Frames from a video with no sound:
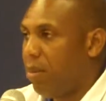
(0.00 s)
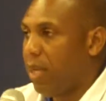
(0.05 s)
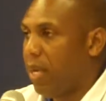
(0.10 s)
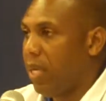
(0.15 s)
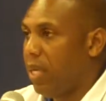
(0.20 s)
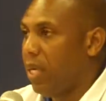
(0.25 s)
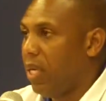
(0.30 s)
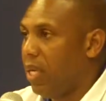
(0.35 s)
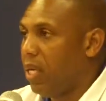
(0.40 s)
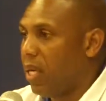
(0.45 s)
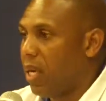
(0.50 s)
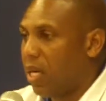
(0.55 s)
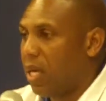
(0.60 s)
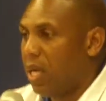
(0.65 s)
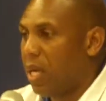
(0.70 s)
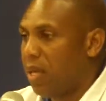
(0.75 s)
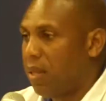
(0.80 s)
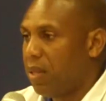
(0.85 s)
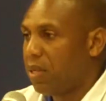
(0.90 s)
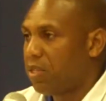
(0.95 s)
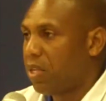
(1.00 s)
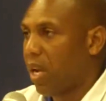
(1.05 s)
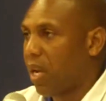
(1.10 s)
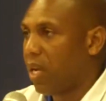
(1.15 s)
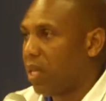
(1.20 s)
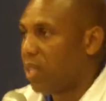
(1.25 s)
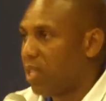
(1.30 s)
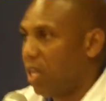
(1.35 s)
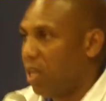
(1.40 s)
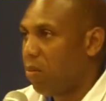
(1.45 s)
be the
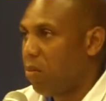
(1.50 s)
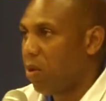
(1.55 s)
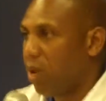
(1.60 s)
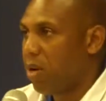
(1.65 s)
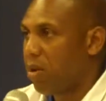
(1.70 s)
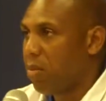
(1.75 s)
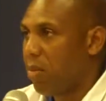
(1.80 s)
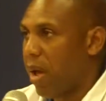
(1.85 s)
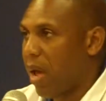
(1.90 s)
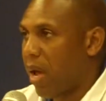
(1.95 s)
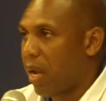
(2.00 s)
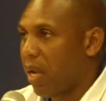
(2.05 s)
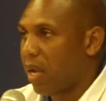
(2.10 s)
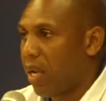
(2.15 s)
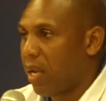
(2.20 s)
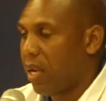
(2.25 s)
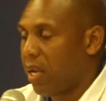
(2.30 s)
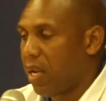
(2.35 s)
second team running back.